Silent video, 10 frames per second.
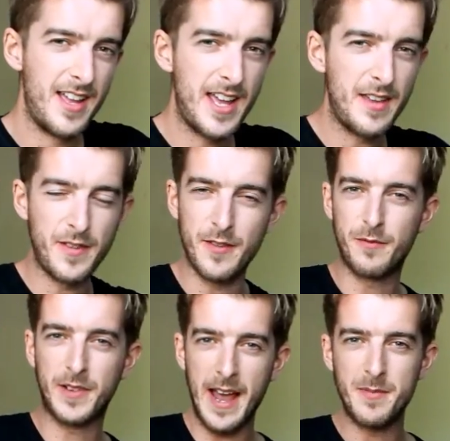if
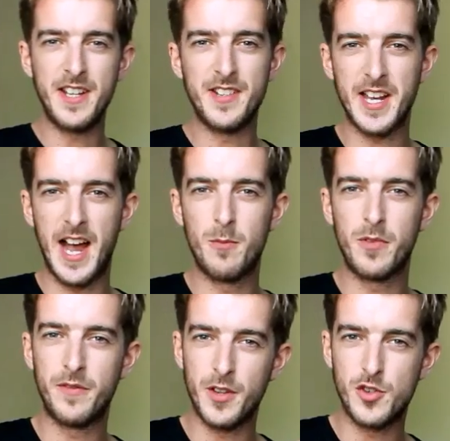you've kept in time
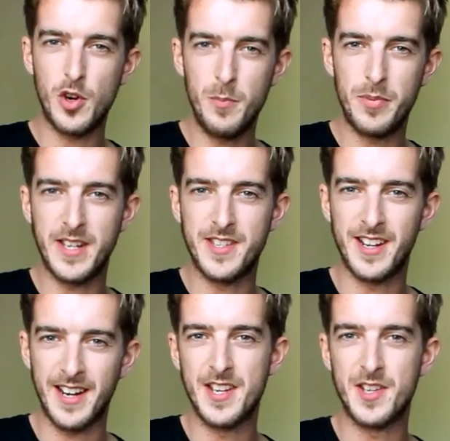with the drum beat
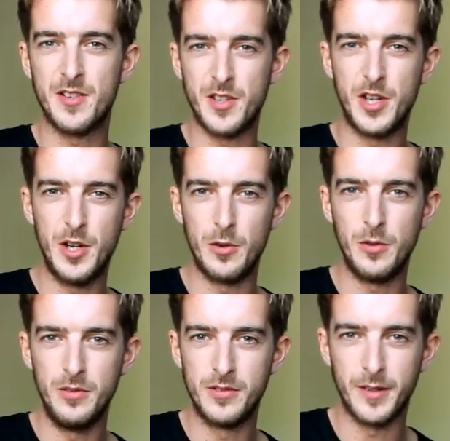at lesson
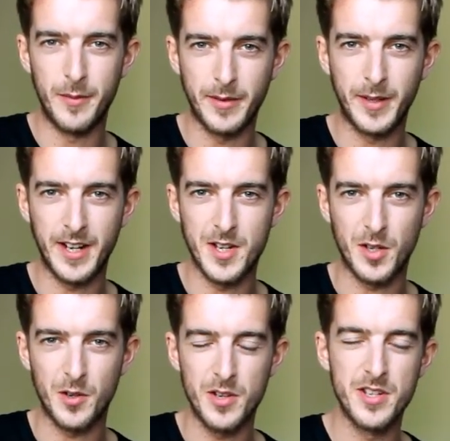two of my beginner's
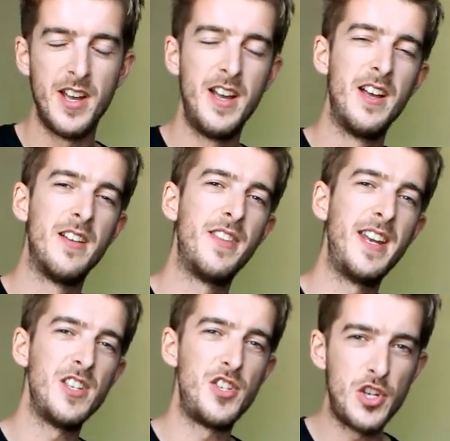course,
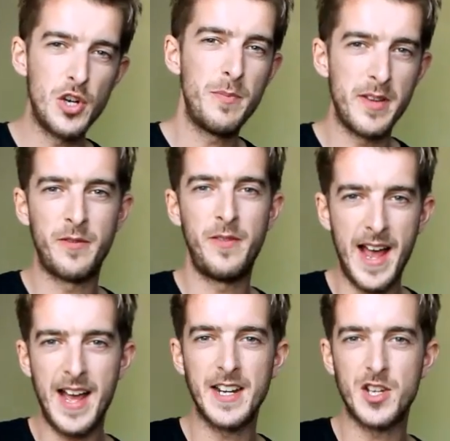then it should be
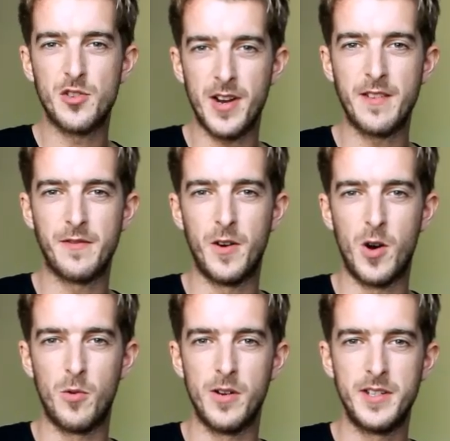fairly
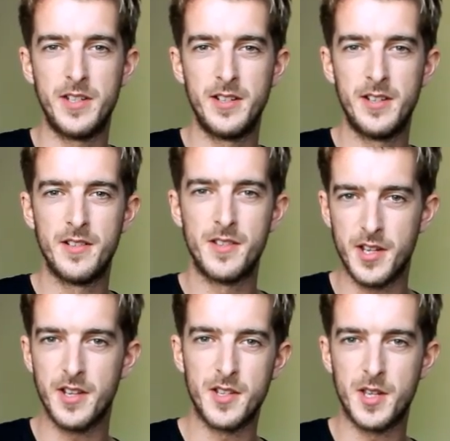straightforward
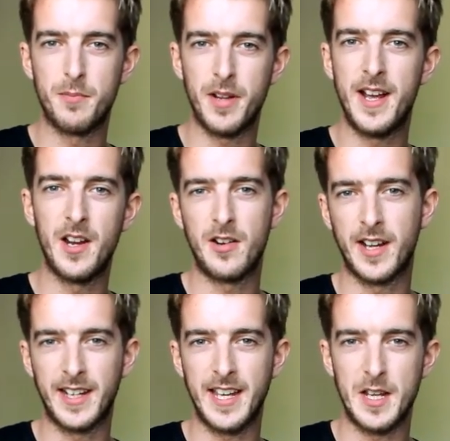to play along
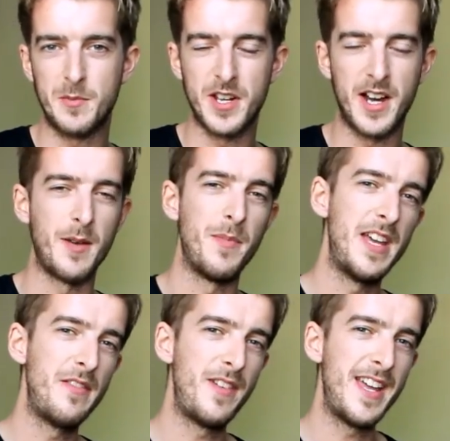and keep time.
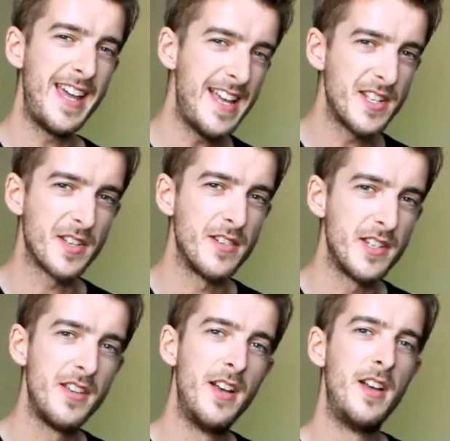If it
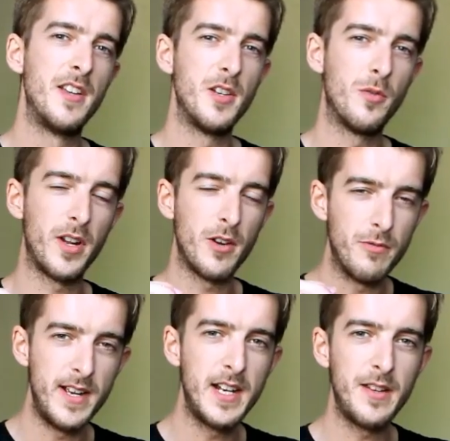isn't, you'll want to
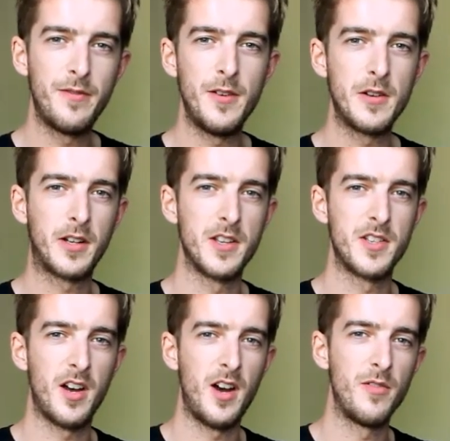really
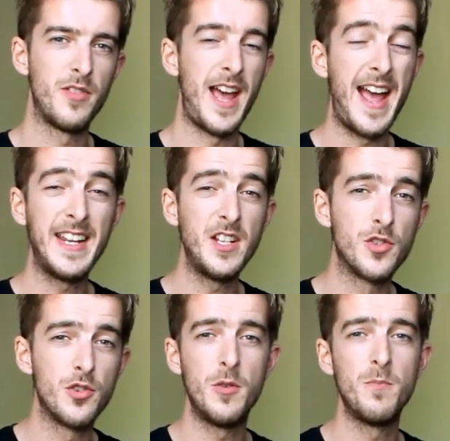focus on any
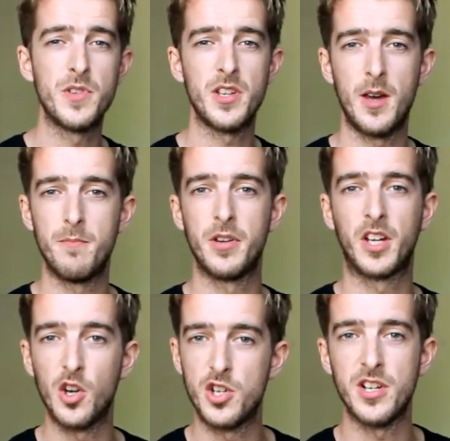drums and
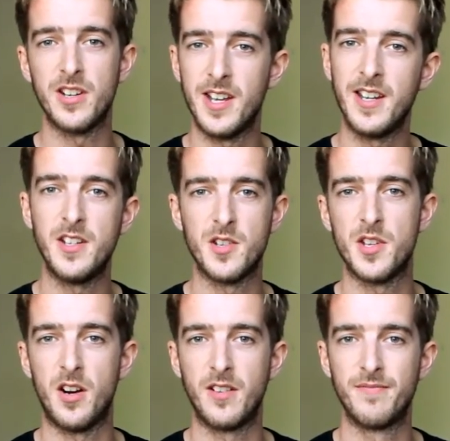percussion in your
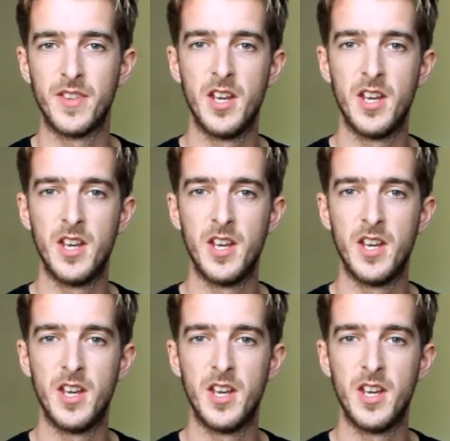song,